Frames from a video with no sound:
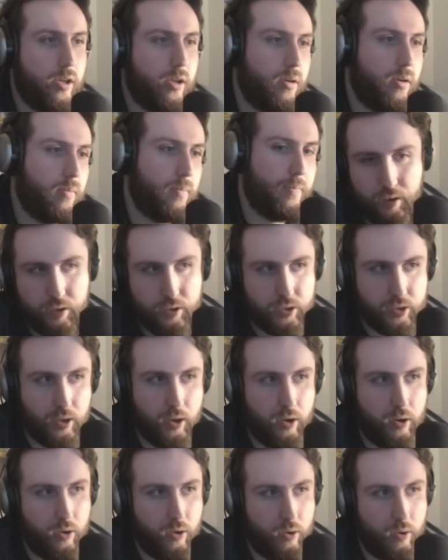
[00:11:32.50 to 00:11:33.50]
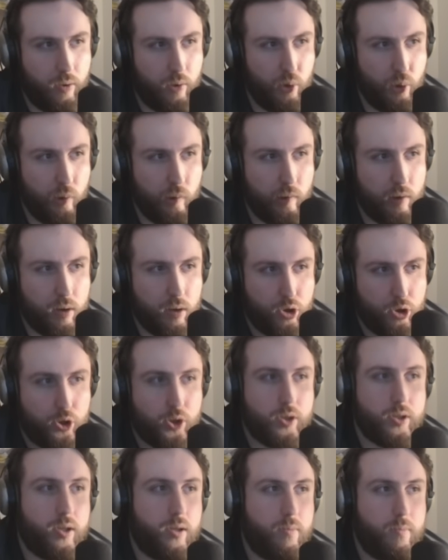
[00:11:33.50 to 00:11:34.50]
it. So
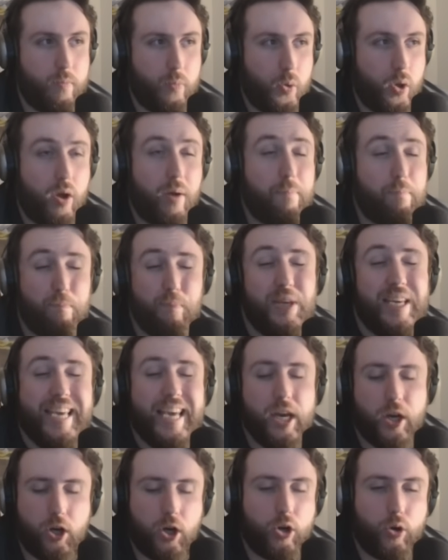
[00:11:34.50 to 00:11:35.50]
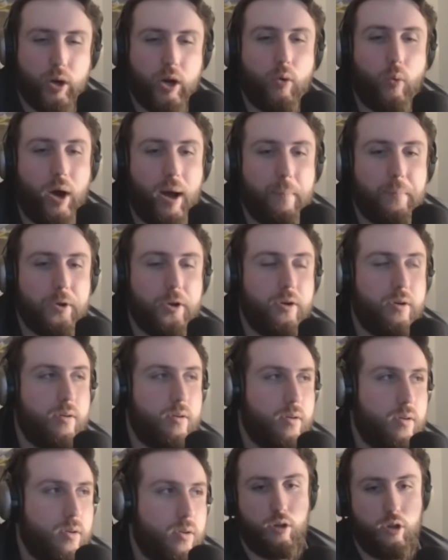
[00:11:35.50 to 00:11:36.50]
just being a crit weapon
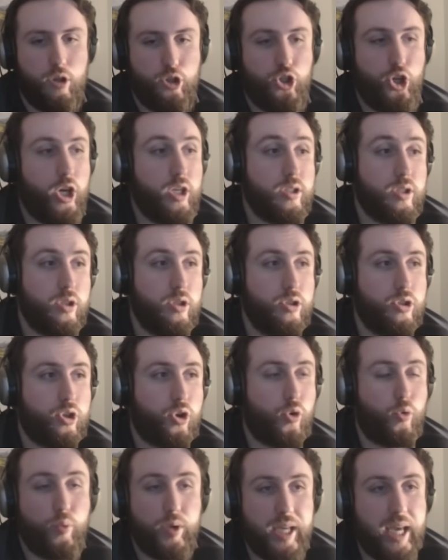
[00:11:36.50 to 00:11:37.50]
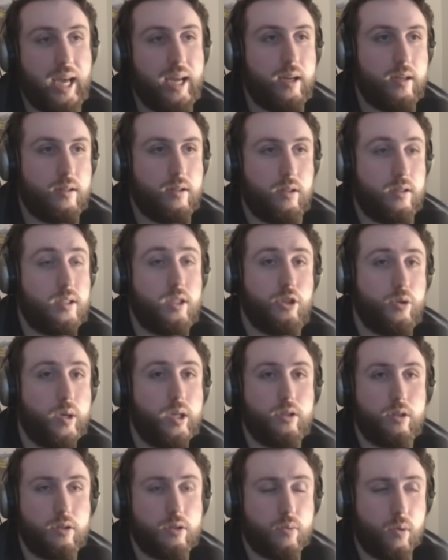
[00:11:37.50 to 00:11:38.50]
doesn't create the
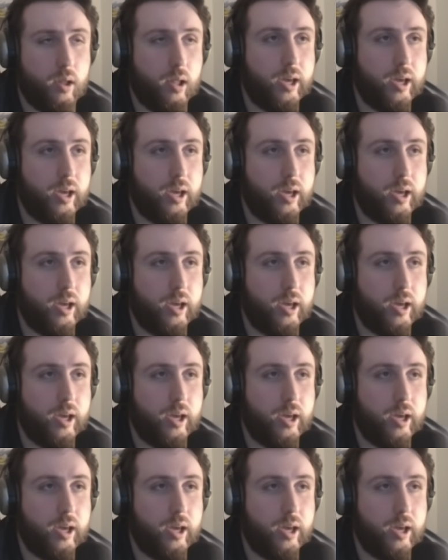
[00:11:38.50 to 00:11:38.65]
situations where